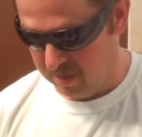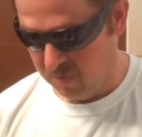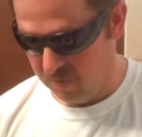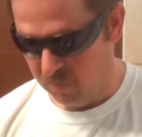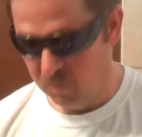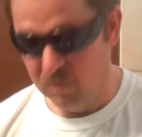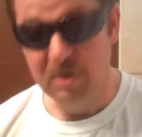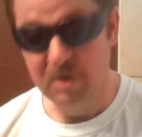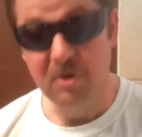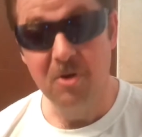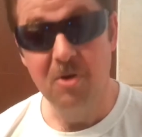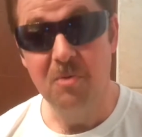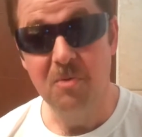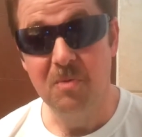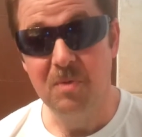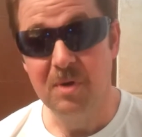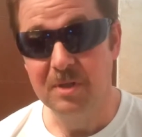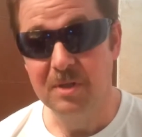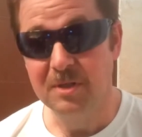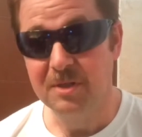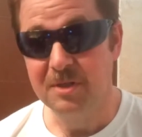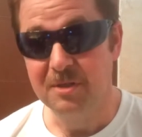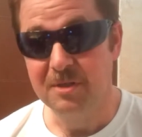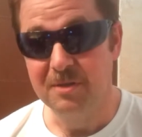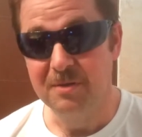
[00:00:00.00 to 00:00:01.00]
We don't
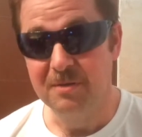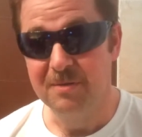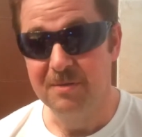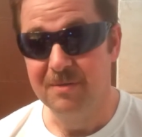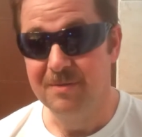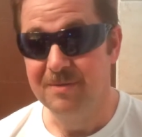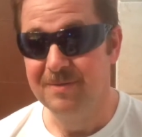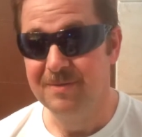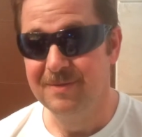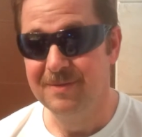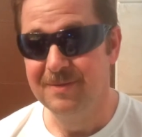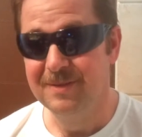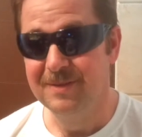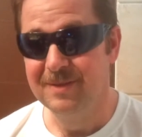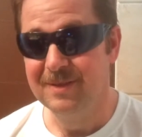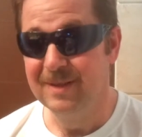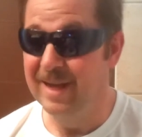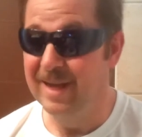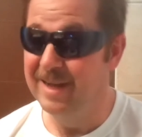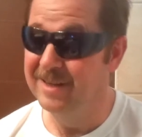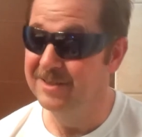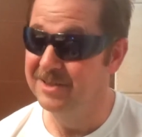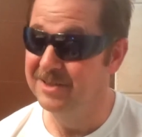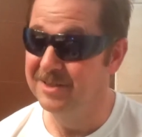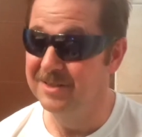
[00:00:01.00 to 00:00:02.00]
want to
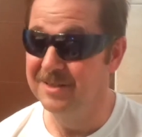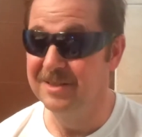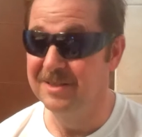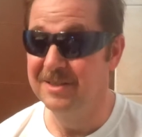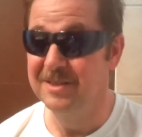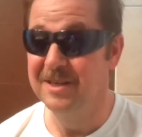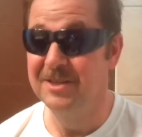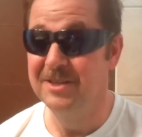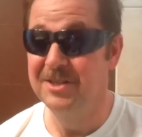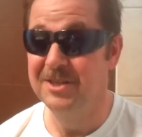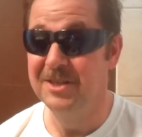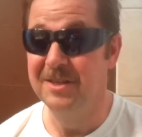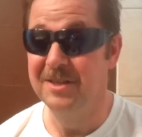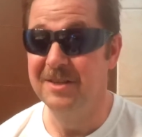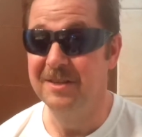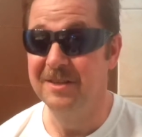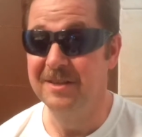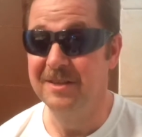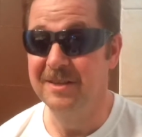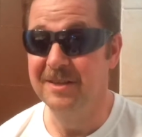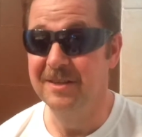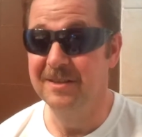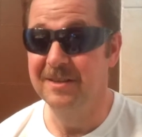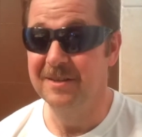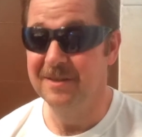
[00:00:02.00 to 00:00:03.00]
accidentally touch anything
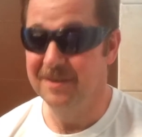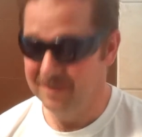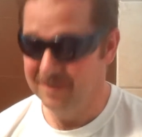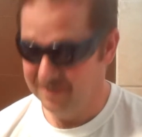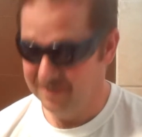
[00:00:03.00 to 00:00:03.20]
in there.